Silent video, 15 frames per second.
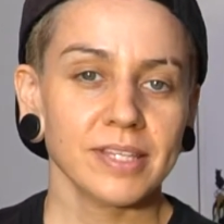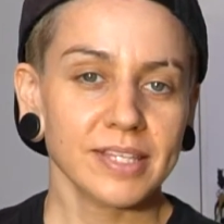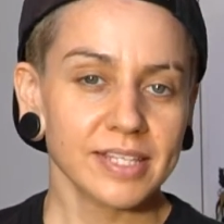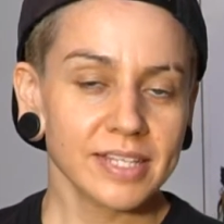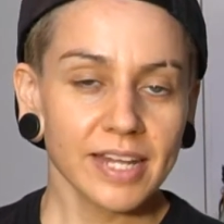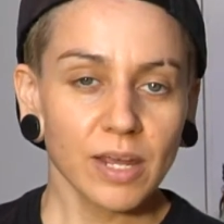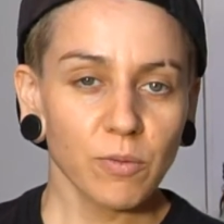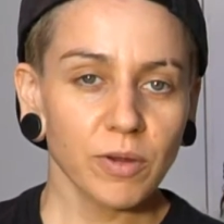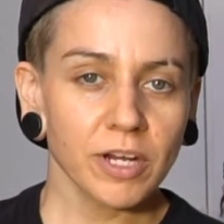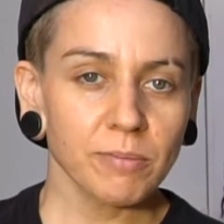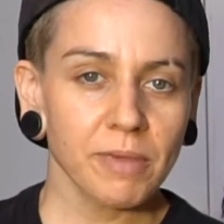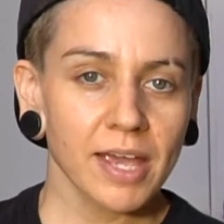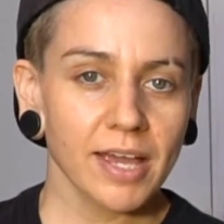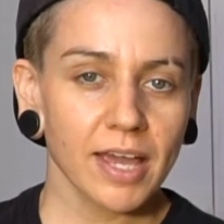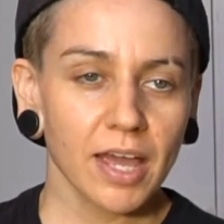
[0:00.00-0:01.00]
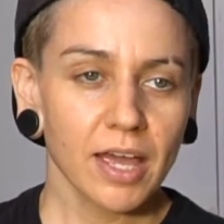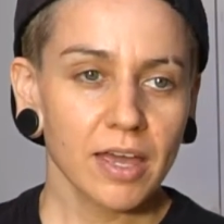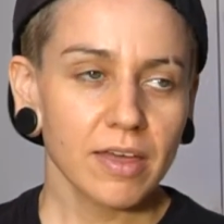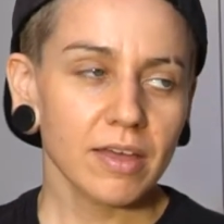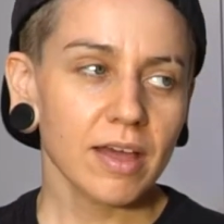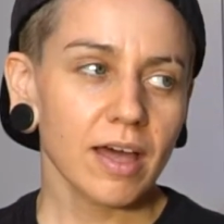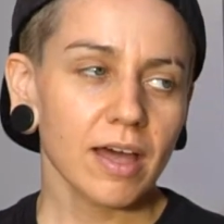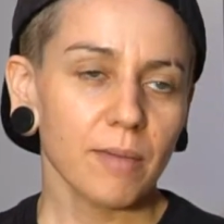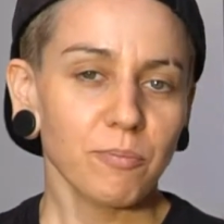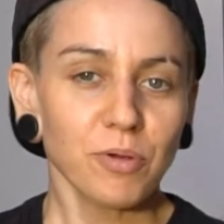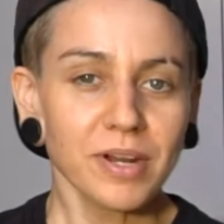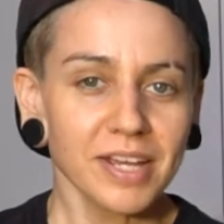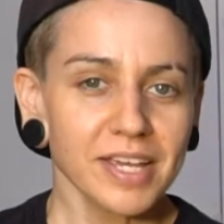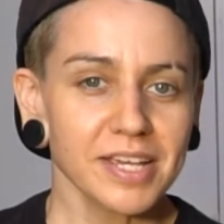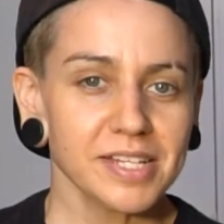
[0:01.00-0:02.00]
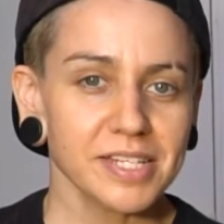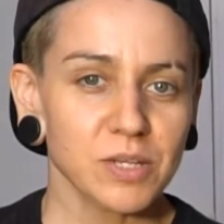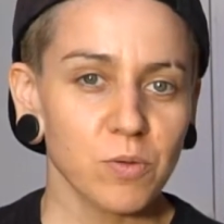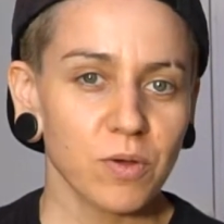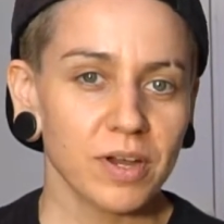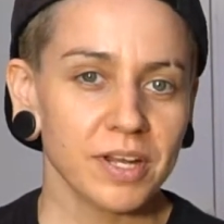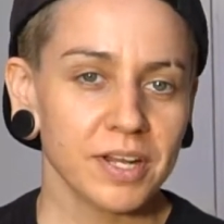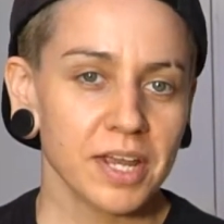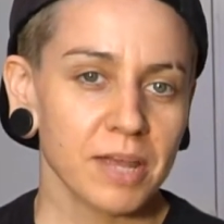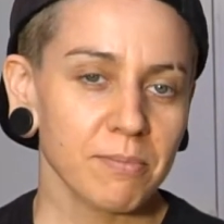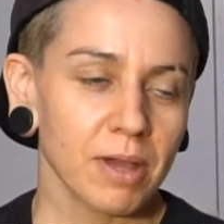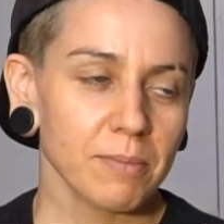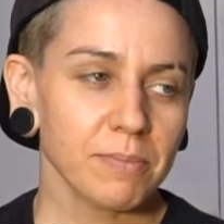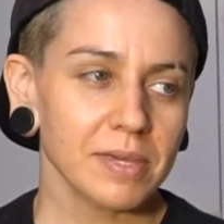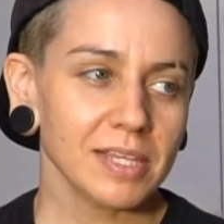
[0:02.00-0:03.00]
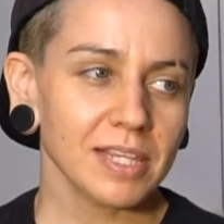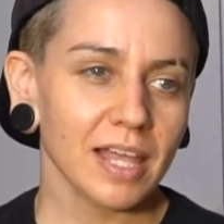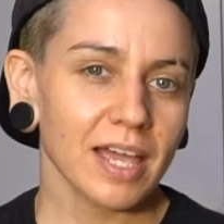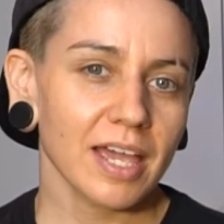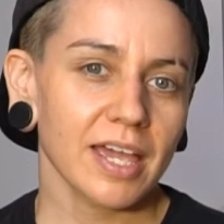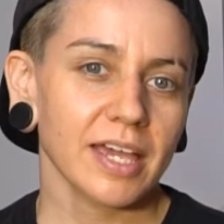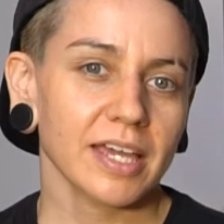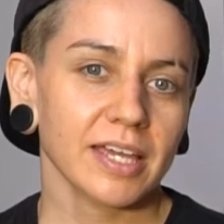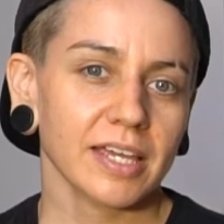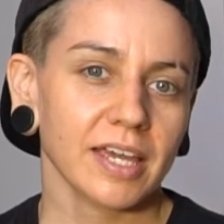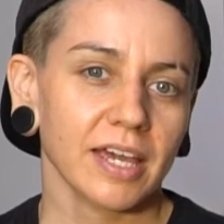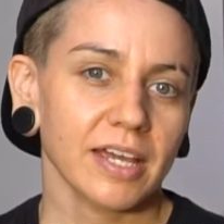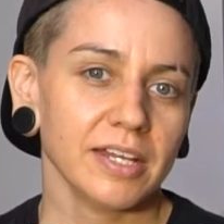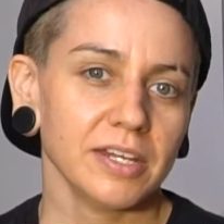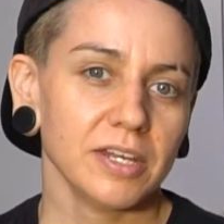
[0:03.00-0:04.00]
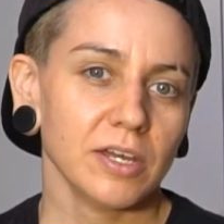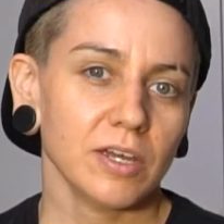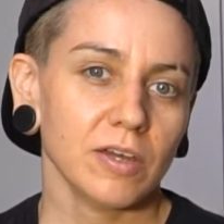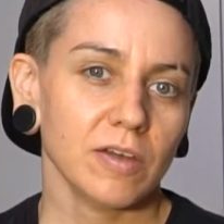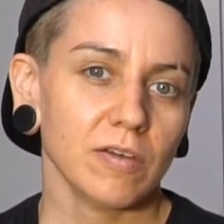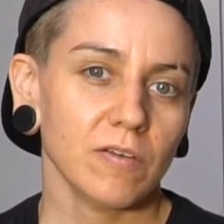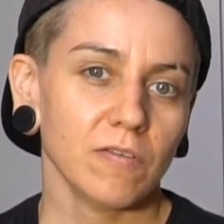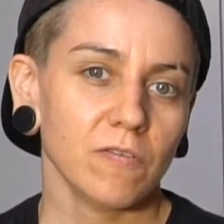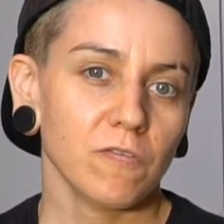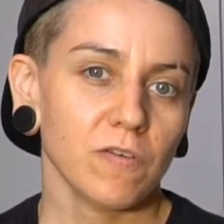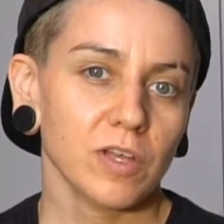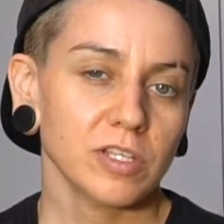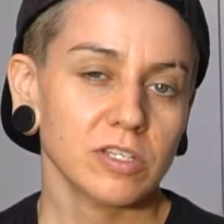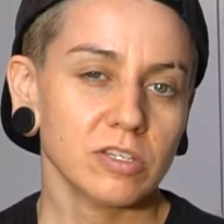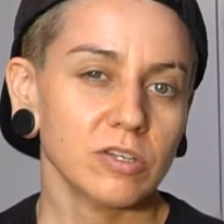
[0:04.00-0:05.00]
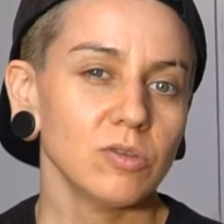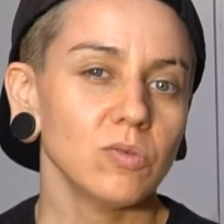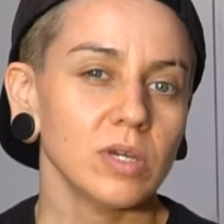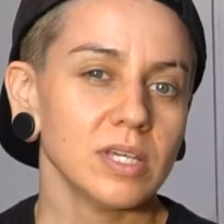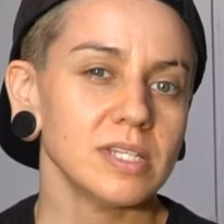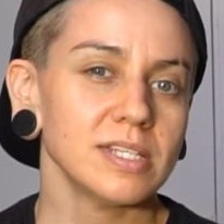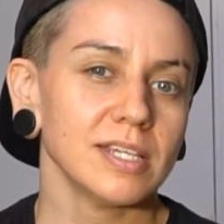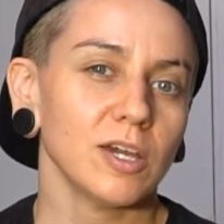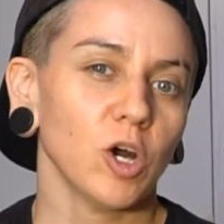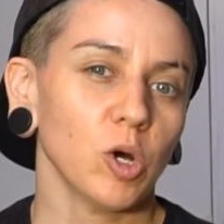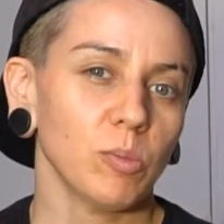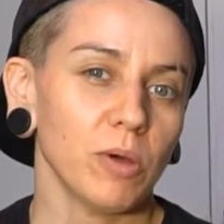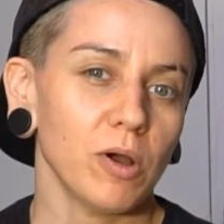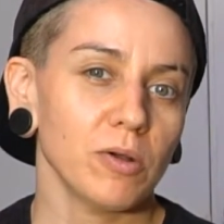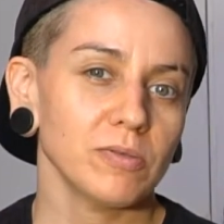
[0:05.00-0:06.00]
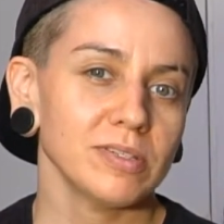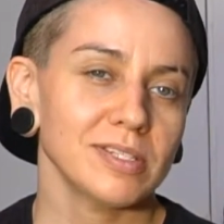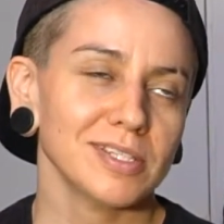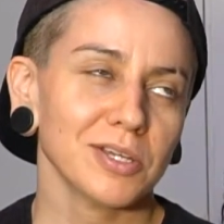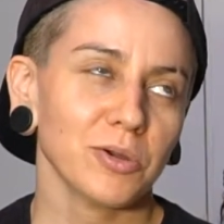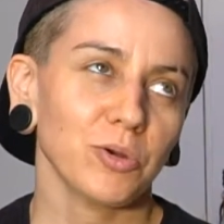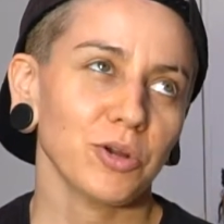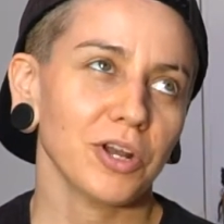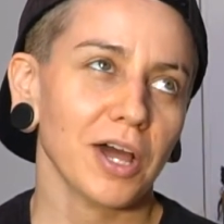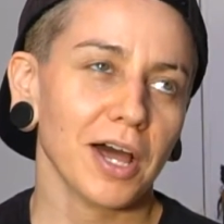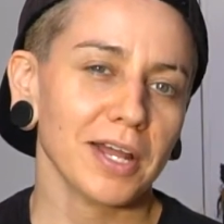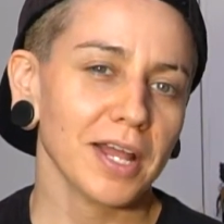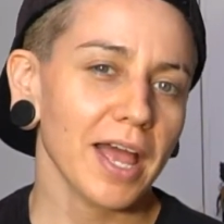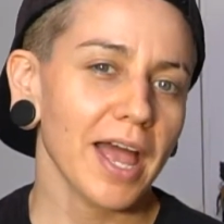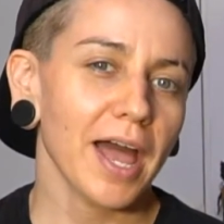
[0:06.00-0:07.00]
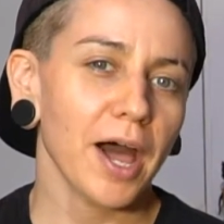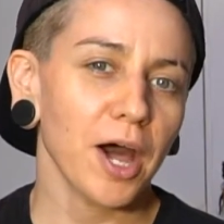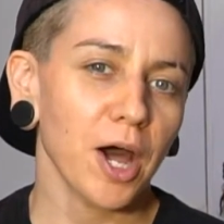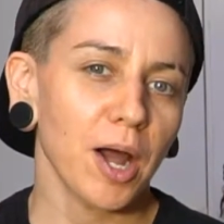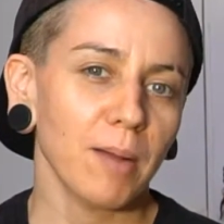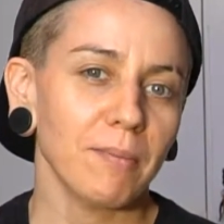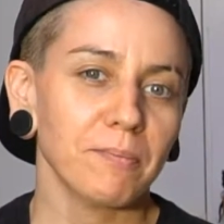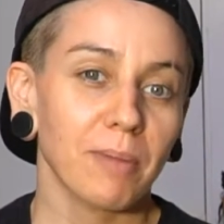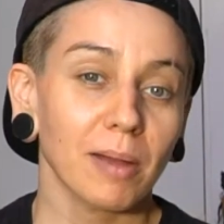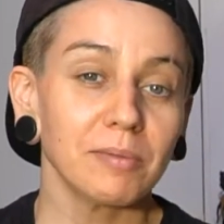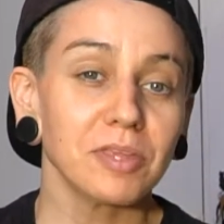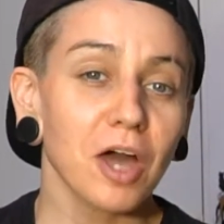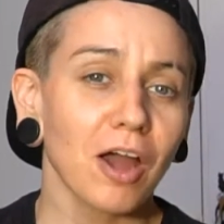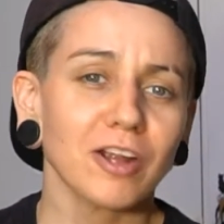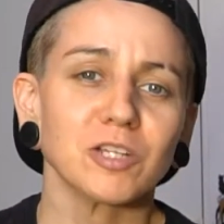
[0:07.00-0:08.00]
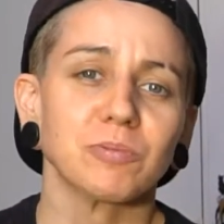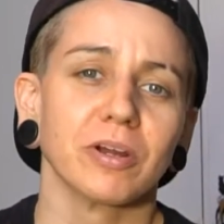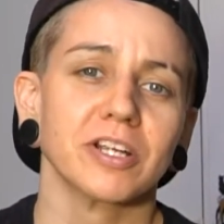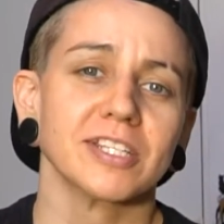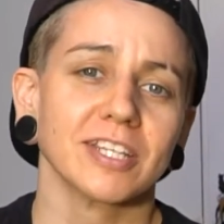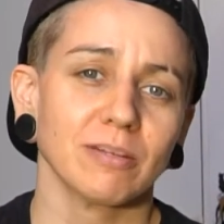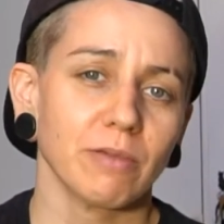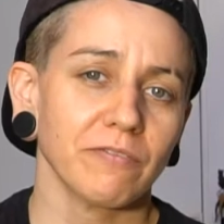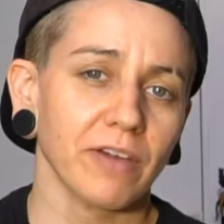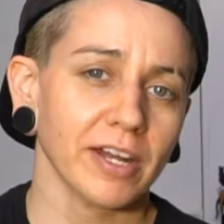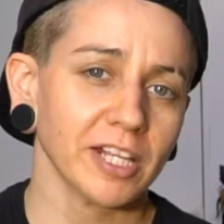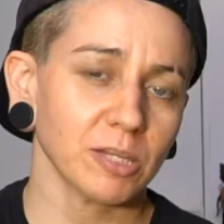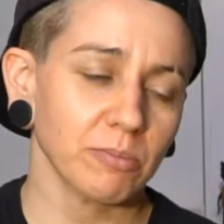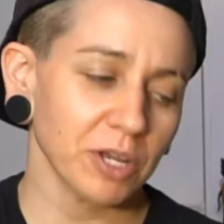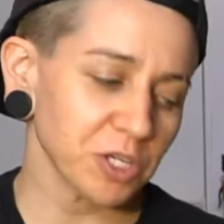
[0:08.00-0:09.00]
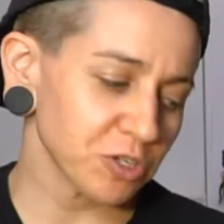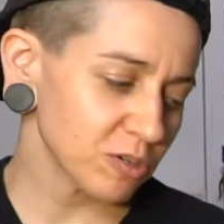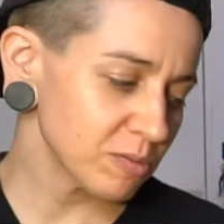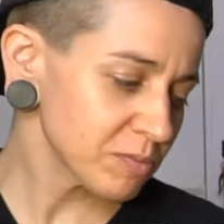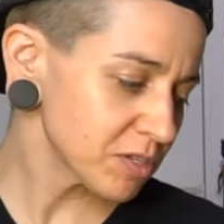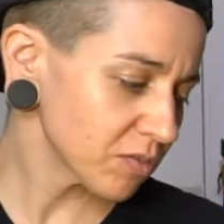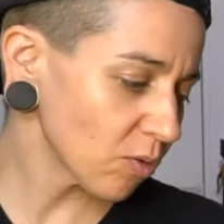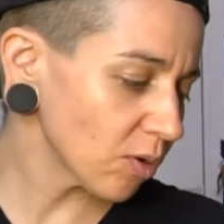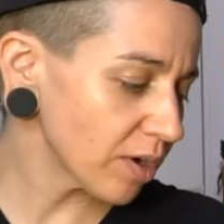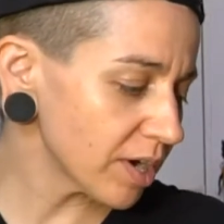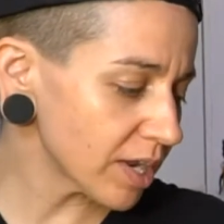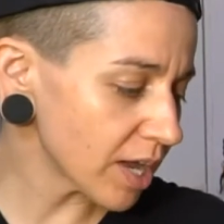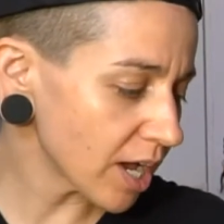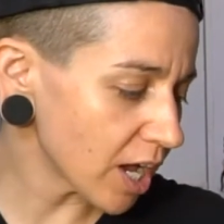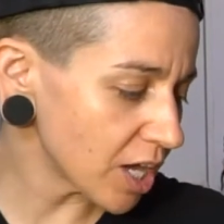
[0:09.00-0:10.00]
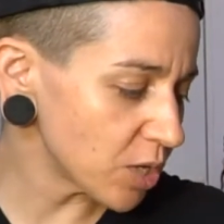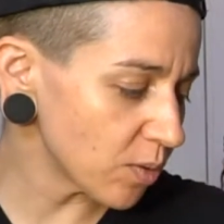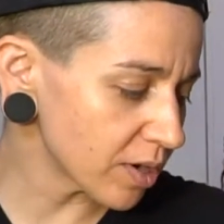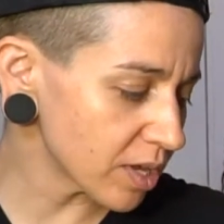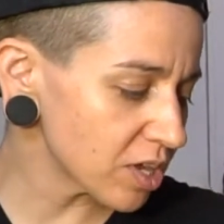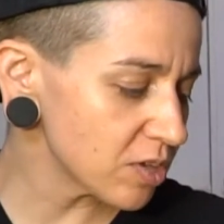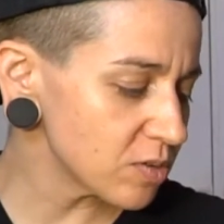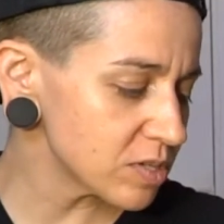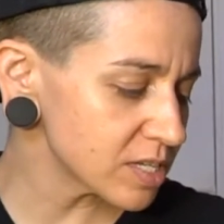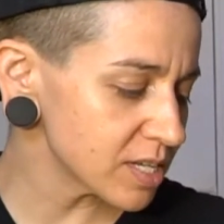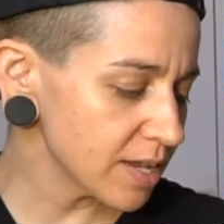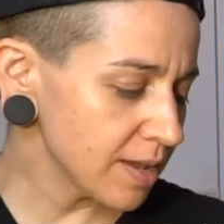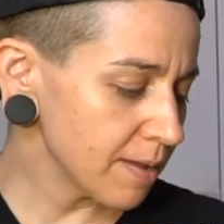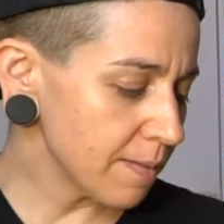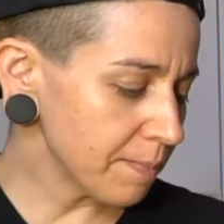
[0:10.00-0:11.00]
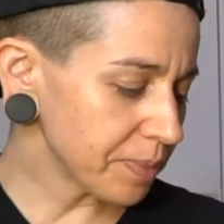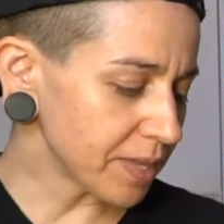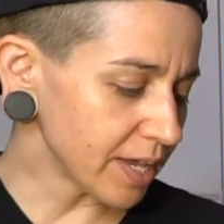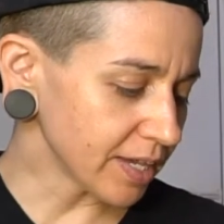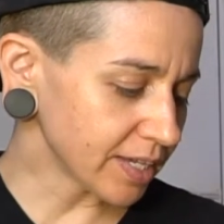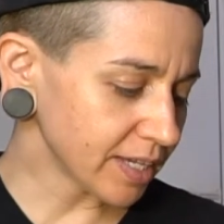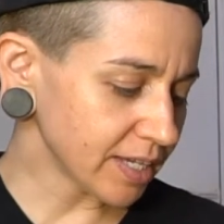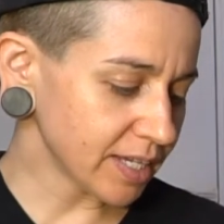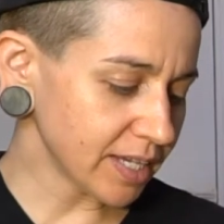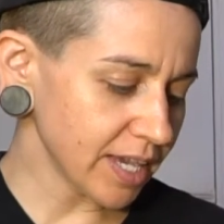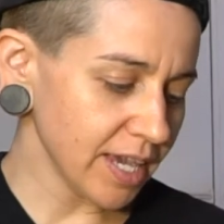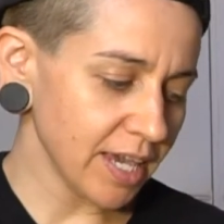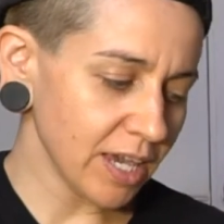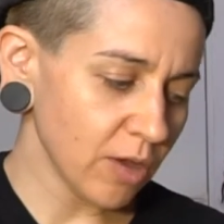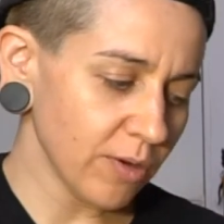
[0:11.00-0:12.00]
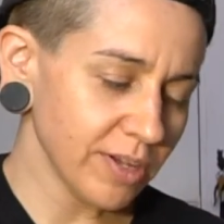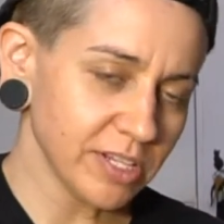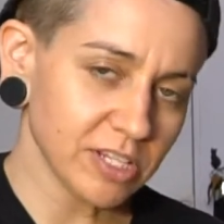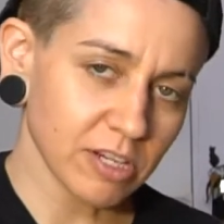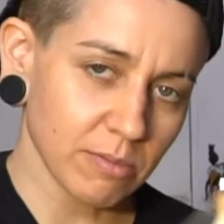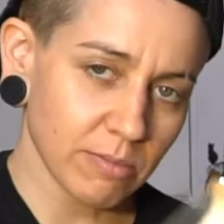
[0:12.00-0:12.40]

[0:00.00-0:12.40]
Today we're gonna make a pretty easy one. It might be like kind of too easy almost, or not. Probably the hardest part is gonna be finding the mushrooms for it. You wanna use the king oyster